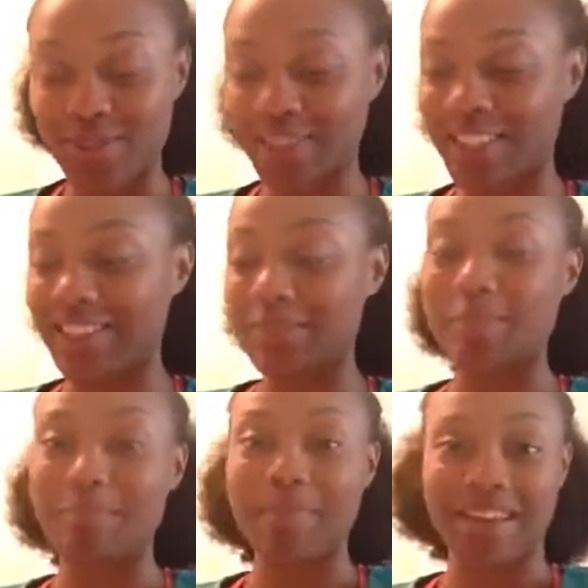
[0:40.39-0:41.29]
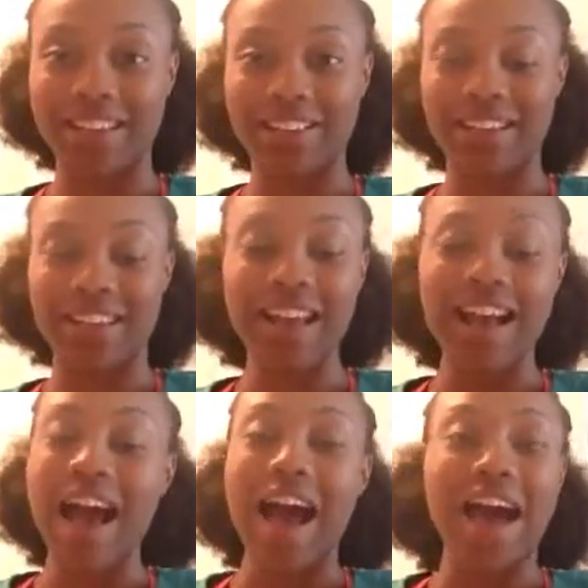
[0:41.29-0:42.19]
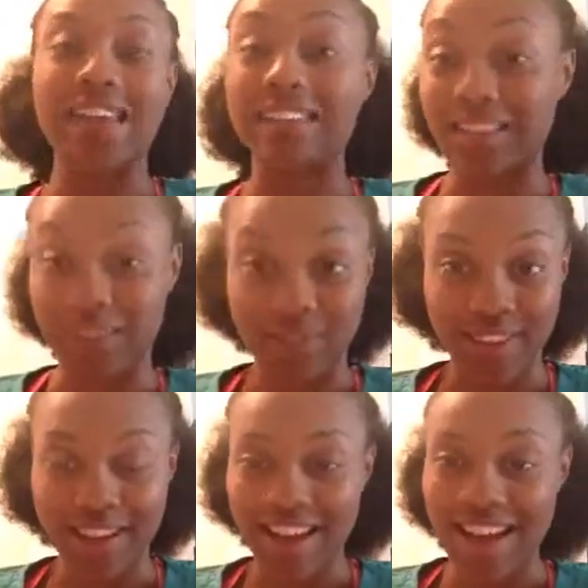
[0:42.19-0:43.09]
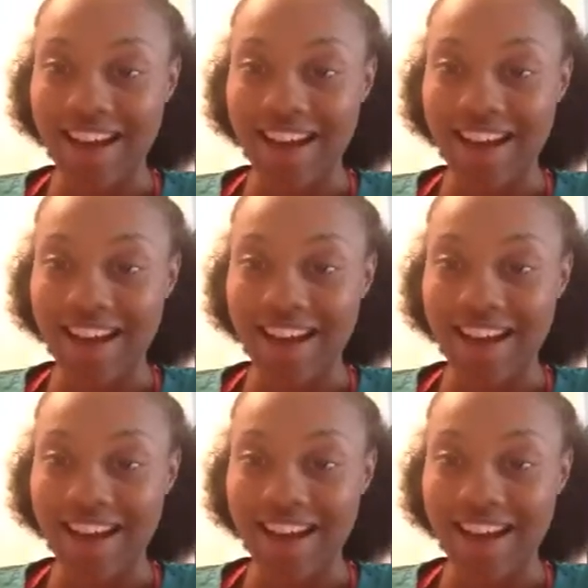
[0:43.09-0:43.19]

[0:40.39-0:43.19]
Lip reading: which is amazing. I love it.